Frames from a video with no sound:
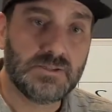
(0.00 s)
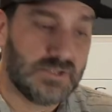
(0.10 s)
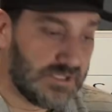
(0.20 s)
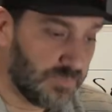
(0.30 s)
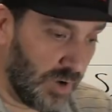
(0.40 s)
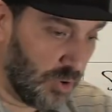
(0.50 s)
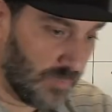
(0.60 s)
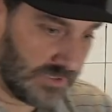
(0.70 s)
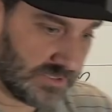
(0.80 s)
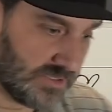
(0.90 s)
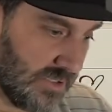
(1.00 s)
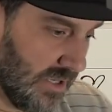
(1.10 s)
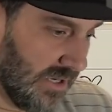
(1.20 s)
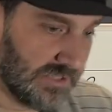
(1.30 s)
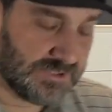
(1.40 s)
these moments.
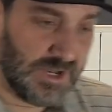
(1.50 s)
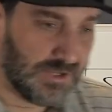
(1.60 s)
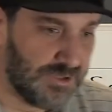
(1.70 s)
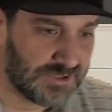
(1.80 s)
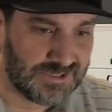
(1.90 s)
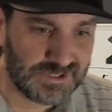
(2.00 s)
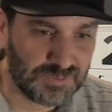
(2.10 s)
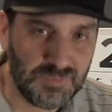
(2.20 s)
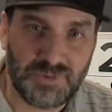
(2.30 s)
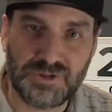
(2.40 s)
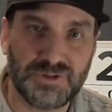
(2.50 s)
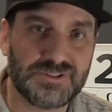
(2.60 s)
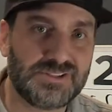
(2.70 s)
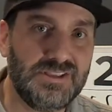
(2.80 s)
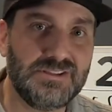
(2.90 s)
And it's not just this one, but you're
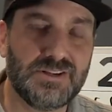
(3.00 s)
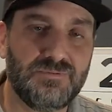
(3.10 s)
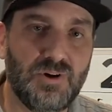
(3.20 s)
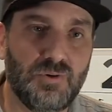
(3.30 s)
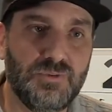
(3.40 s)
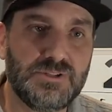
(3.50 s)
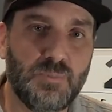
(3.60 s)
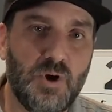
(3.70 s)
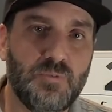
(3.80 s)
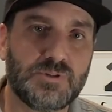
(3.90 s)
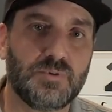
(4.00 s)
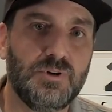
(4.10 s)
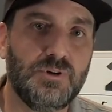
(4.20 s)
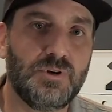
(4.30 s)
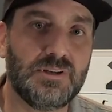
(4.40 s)
going to see these unfold, these moments
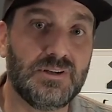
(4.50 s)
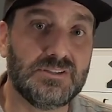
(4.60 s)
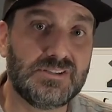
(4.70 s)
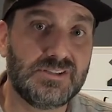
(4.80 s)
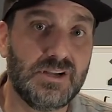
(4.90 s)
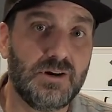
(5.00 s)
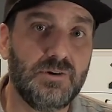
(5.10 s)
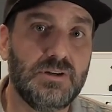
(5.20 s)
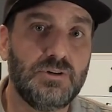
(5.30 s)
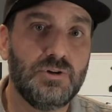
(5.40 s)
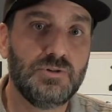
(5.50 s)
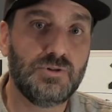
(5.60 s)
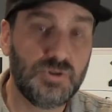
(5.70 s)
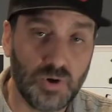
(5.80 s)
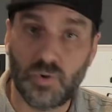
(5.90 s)
where you can consider it
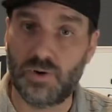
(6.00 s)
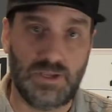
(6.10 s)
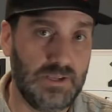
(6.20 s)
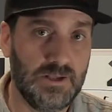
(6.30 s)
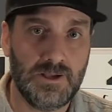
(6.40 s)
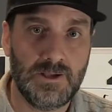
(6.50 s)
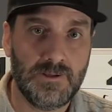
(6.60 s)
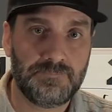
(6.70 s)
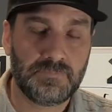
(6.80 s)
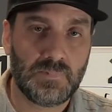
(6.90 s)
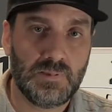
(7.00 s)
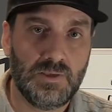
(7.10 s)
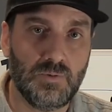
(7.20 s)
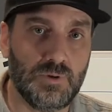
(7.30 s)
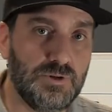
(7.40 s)
joy
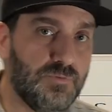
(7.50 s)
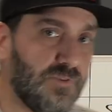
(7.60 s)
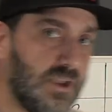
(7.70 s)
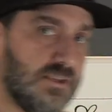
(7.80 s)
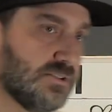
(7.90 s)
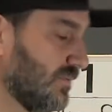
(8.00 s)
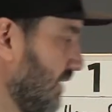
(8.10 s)
when you face